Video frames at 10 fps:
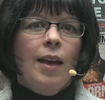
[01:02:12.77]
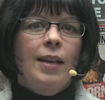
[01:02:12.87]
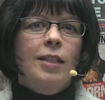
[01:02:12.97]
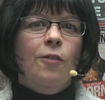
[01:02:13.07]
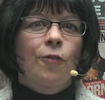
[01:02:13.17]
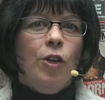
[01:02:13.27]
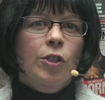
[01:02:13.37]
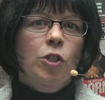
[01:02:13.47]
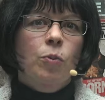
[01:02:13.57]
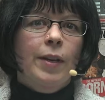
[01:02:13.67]
In its
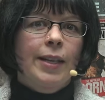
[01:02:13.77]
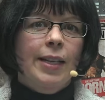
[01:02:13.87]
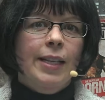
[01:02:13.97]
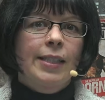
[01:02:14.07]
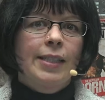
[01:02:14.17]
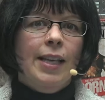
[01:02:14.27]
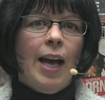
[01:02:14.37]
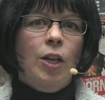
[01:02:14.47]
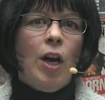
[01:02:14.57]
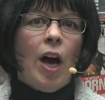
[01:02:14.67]
first tweet, it
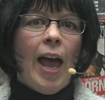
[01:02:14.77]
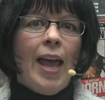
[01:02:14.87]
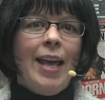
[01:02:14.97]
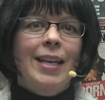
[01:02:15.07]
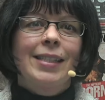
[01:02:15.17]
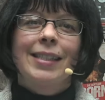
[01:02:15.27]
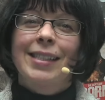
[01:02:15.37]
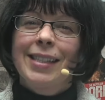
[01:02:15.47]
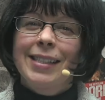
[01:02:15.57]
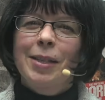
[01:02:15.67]
said a
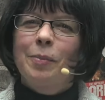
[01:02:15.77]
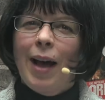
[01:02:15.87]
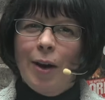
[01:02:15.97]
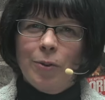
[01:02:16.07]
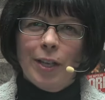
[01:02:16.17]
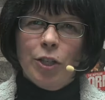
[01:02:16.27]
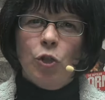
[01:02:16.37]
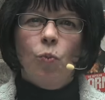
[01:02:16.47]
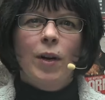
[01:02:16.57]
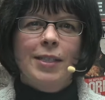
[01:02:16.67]
system
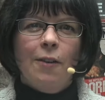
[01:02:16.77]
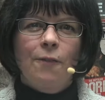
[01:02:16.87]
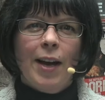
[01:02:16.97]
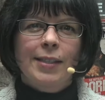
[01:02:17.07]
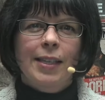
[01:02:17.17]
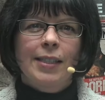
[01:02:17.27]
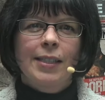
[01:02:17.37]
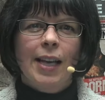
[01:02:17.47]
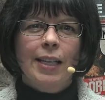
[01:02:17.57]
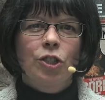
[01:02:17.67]
outage was
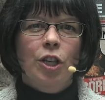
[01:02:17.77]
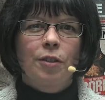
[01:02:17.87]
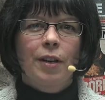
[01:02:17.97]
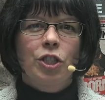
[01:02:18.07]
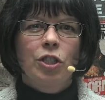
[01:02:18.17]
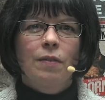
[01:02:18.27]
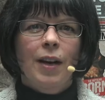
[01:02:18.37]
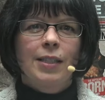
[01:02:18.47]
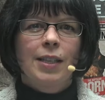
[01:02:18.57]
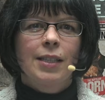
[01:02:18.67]
affecting second generation
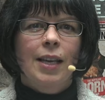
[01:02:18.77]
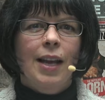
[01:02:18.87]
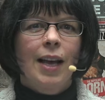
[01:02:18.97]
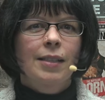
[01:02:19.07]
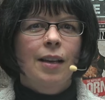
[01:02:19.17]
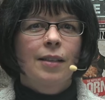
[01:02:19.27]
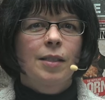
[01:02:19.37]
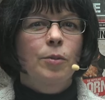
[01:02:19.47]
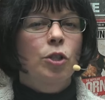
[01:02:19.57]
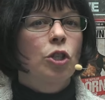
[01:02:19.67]
devices and asked
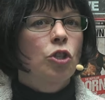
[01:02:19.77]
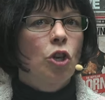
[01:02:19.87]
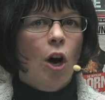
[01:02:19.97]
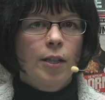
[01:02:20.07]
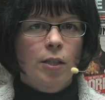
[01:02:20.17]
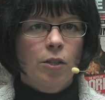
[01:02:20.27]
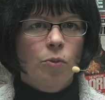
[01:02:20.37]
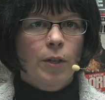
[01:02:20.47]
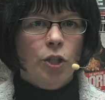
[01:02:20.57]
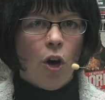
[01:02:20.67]
customers not to
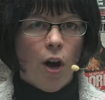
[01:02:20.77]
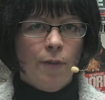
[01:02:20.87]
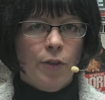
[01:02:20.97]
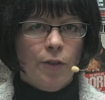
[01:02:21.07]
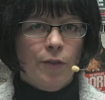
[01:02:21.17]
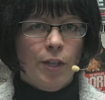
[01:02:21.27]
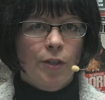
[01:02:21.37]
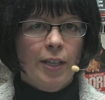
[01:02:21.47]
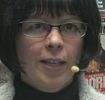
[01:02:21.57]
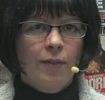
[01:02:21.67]
switch off their
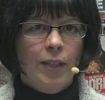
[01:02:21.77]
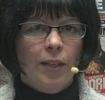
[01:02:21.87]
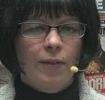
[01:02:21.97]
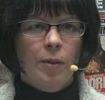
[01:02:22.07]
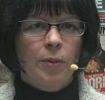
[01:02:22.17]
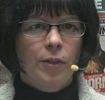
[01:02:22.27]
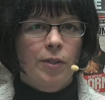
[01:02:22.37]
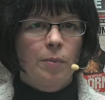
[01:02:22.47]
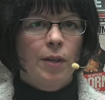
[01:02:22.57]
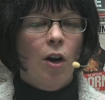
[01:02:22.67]
feeder even if it
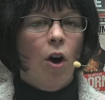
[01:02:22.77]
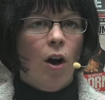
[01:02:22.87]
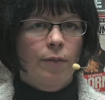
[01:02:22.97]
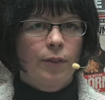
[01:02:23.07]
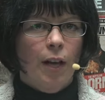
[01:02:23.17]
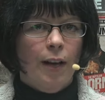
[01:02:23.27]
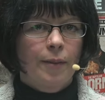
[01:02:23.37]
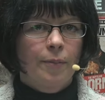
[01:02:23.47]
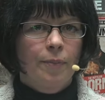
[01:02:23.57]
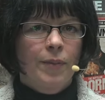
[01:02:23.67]
appeared to be
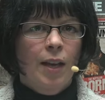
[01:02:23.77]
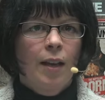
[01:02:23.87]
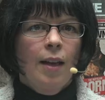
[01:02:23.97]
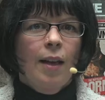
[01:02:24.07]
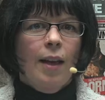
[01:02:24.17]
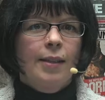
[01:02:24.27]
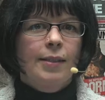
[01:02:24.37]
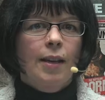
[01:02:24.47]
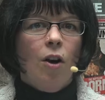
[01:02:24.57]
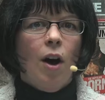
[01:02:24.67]
offline.
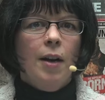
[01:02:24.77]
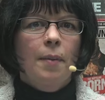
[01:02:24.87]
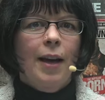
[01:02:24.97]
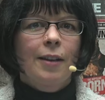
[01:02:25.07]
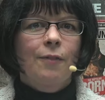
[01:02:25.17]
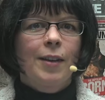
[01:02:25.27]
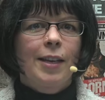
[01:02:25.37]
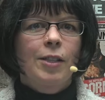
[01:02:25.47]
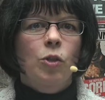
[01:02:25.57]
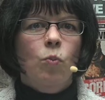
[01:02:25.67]
It said automatic
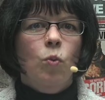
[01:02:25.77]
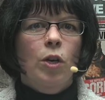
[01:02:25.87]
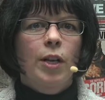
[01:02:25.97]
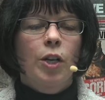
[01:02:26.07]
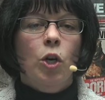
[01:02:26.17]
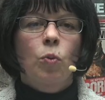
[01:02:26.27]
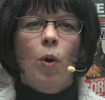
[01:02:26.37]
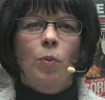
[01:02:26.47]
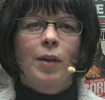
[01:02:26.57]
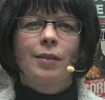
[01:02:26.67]
feeds would,
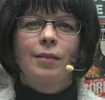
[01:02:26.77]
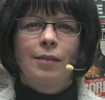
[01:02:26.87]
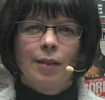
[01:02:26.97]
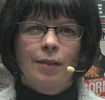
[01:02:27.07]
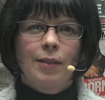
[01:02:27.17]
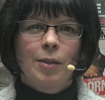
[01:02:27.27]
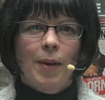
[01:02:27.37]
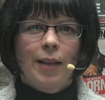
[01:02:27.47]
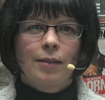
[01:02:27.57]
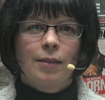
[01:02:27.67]
quote, still
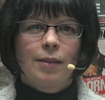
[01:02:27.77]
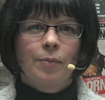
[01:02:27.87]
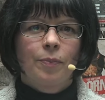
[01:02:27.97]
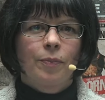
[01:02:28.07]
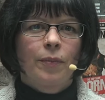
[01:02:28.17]
dispense.